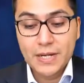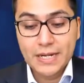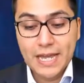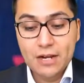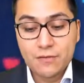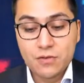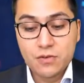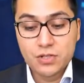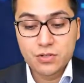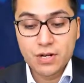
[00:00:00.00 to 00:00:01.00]
But it can of
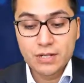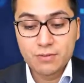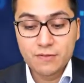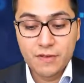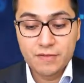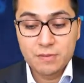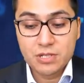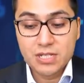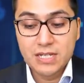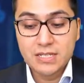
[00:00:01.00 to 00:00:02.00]
course correct with
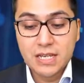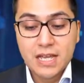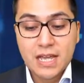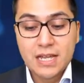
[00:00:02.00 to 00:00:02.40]
50%,